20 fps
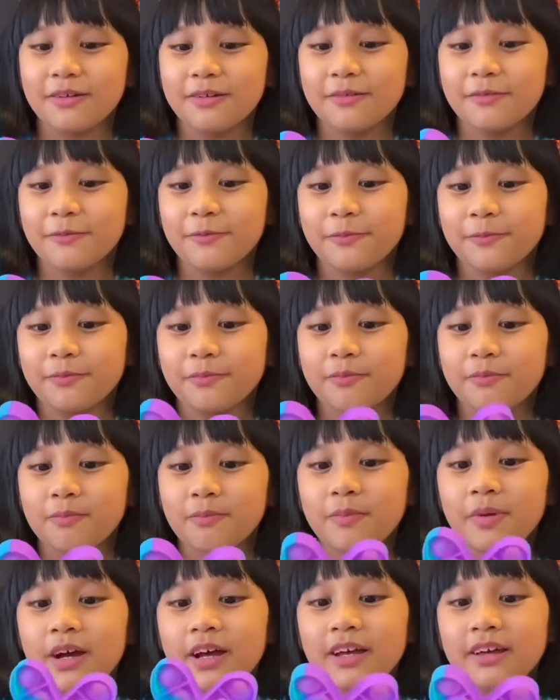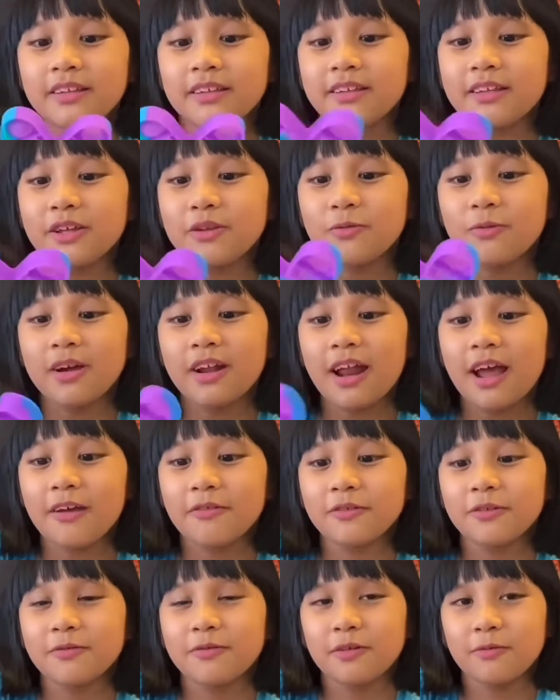But this one has to
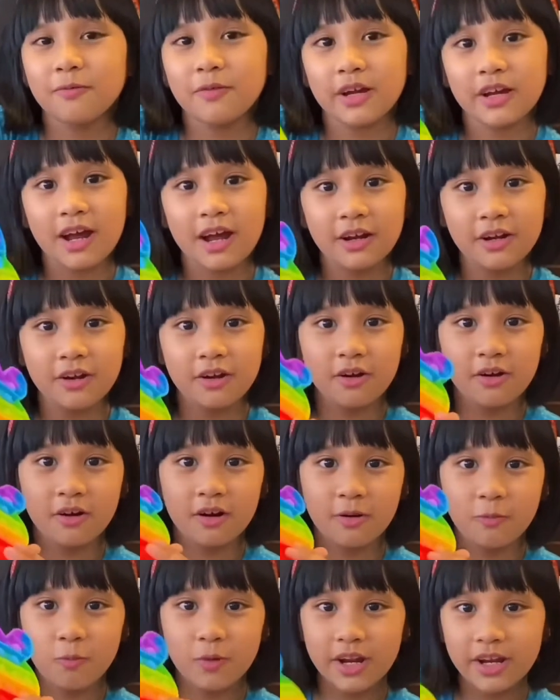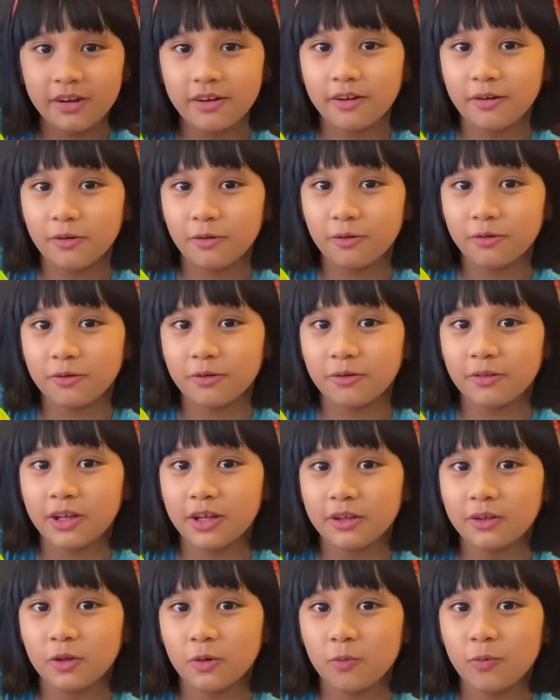reflect under a window so that the
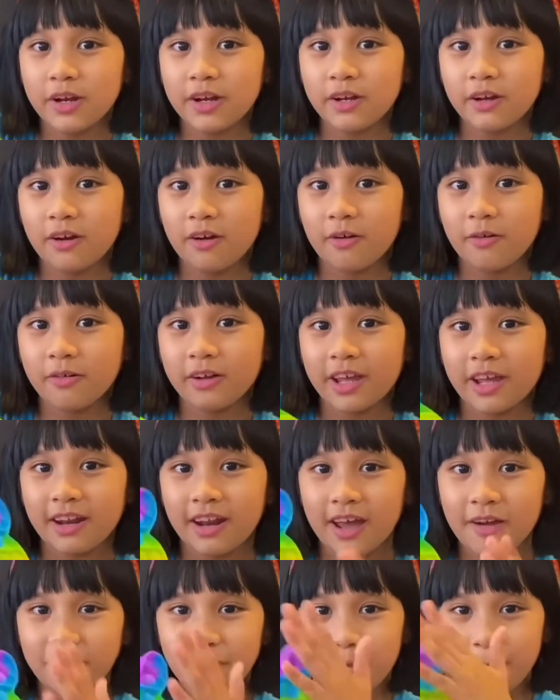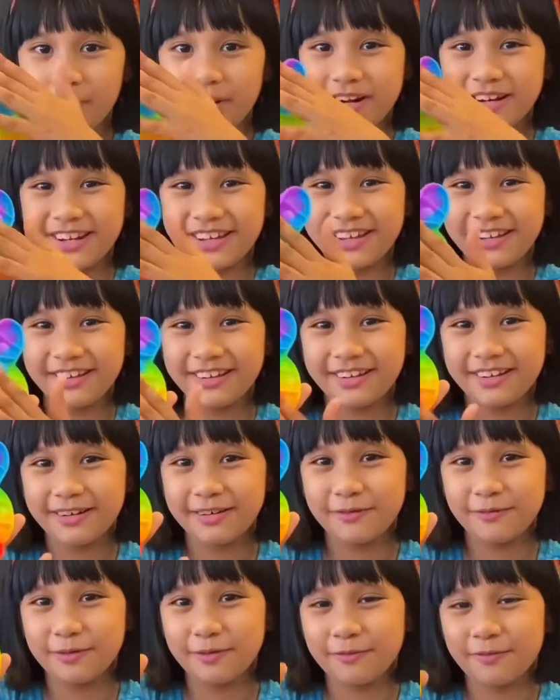window can have a bunny
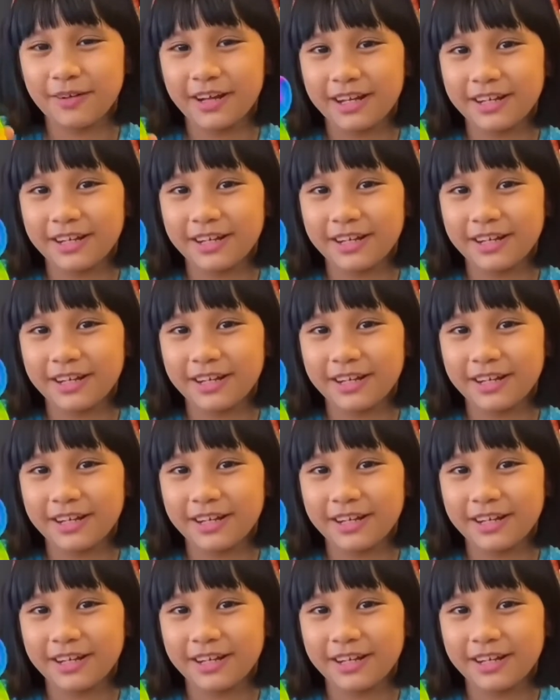reflection.